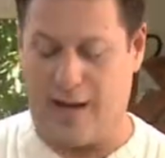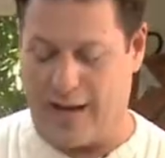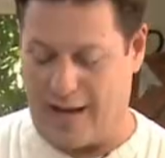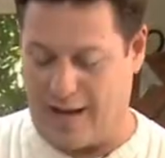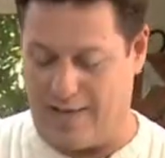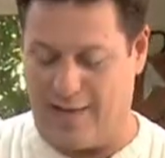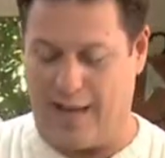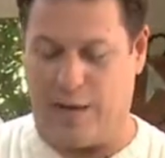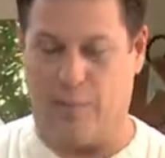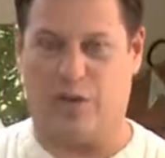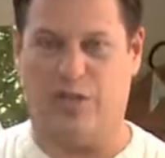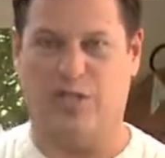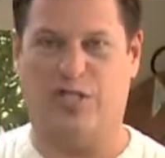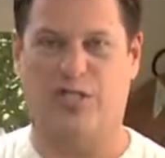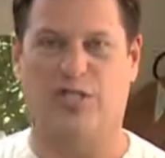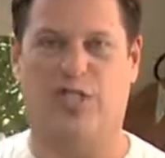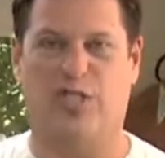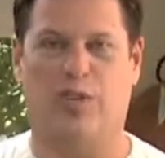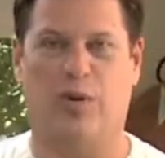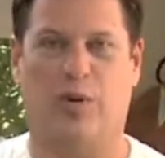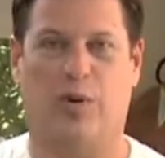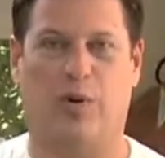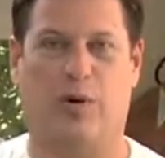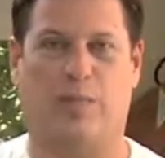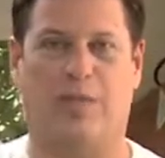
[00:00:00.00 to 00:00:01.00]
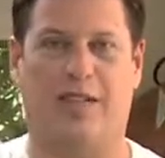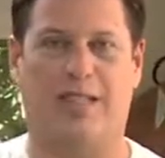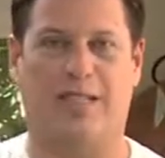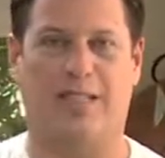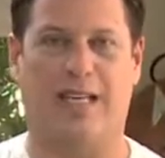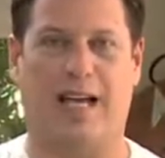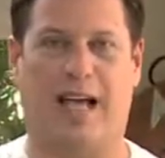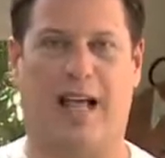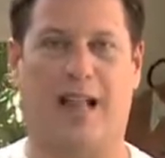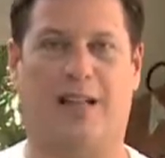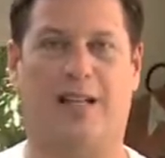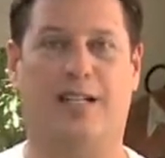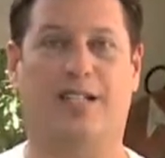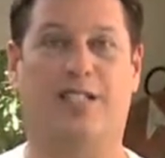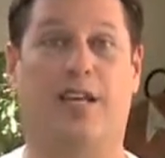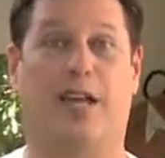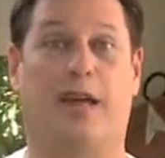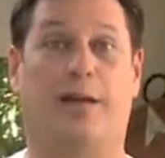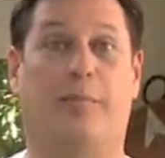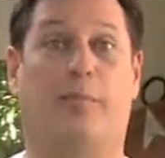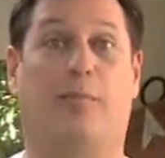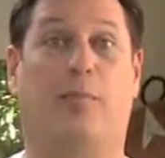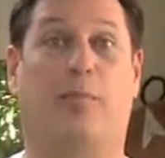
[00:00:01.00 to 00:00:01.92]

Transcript: and they would skewer up the salads and